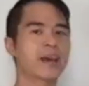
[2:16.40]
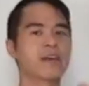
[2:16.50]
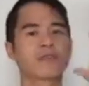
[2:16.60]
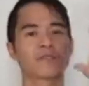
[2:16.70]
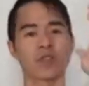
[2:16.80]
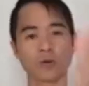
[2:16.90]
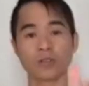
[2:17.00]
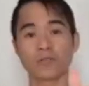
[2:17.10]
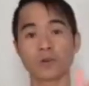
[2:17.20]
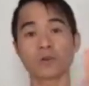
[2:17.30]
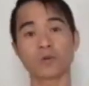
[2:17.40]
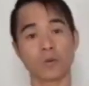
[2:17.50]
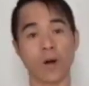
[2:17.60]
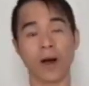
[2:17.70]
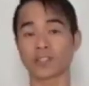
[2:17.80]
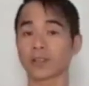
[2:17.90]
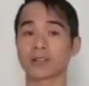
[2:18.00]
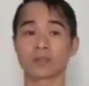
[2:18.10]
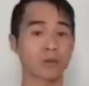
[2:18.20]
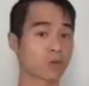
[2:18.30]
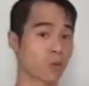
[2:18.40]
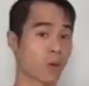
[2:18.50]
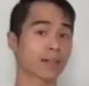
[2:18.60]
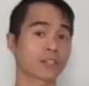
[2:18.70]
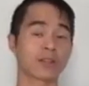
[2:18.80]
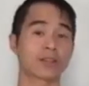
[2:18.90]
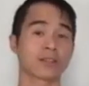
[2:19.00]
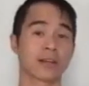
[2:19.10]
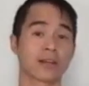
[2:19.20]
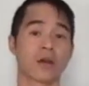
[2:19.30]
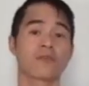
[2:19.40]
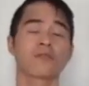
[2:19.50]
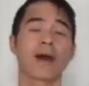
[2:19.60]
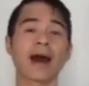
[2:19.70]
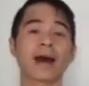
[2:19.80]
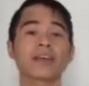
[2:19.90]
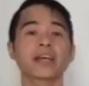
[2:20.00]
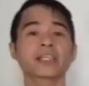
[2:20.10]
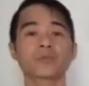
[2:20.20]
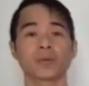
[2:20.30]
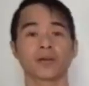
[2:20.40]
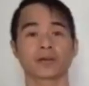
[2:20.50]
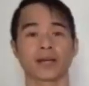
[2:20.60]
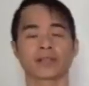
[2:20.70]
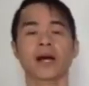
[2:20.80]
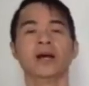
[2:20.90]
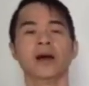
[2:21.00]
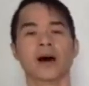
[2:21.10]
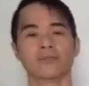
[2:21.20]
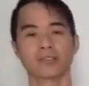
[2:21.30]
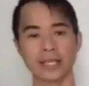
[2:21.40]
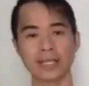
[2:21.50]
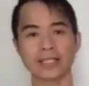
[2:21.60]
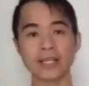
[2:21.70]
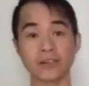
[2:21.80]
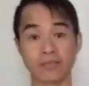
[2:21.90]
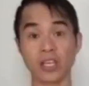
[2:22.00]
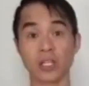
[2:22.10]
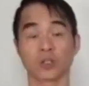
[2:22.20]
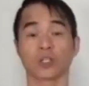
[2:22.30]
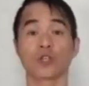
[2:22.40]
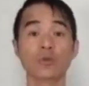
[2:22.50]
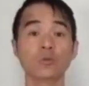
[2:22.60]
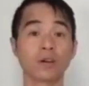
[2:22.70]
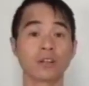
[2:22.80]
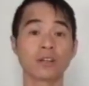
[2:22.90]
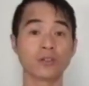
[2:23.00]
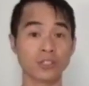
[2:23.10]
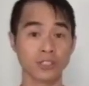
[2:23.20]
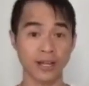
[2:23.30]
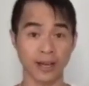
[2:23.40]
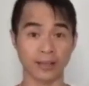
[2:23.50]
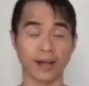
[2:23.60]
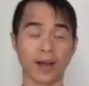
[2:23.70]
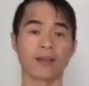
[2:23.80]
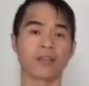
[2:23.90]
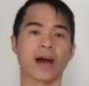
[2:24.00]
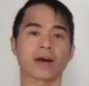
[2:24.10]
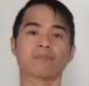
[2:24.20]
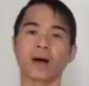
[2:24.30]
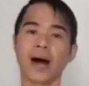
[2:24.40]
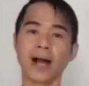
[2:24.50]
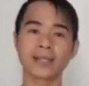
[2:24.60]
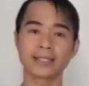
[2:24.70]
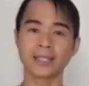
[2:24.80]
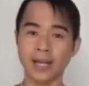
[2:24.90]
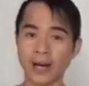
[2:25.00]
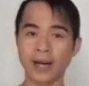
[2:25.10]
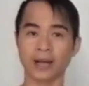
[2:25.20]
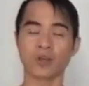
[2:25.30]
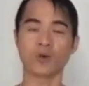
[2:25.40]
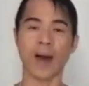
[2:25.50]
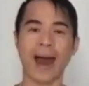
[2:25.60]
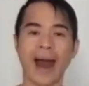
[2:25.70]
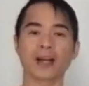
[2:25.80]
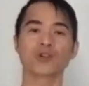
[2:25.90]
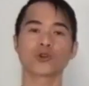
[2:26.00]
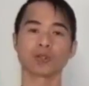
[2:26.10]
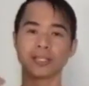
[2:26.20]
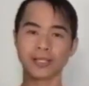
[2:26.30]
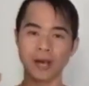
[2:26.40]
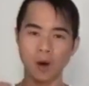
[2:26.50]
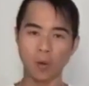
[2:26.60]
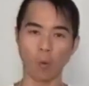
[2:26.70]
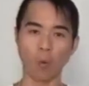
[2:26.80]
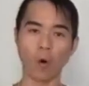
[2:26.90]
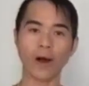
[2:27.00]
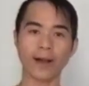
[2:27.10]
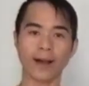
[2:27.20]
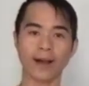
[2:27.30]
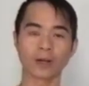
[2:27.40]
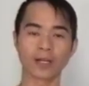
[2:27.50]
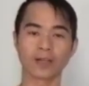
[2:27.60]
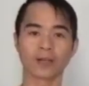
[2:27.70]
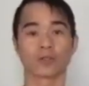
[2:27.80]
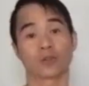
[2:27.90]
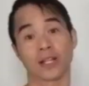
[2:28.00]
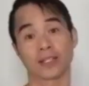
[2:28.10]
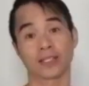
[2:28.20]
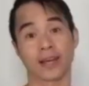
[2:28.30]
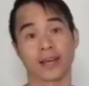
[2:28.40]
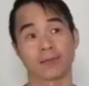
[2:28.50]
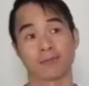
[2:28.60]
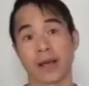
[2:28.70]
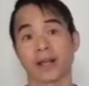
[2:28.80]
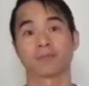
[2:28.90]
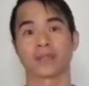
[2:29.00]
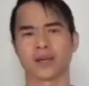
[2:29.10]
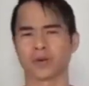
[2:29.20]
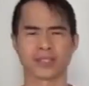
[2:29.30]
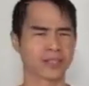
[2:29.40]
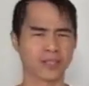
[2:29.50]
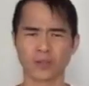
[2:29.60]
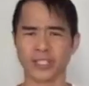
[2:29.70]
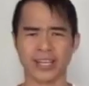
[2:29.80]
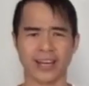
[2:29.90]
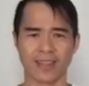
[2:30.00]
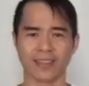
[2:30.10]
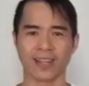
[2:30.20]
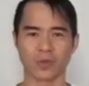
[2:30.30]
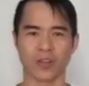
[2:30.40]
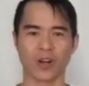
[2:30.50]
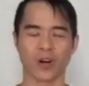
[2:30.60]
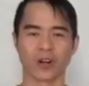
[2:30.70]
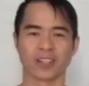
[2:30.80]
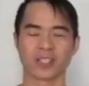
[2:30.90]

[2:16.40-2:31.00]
For those of you who are watching this or who are watching this later, if you've had the experience of leasing a vehicle, you understand that by the time you actually walk out, so let's say pickup day or delivery day, I think that's what they call it.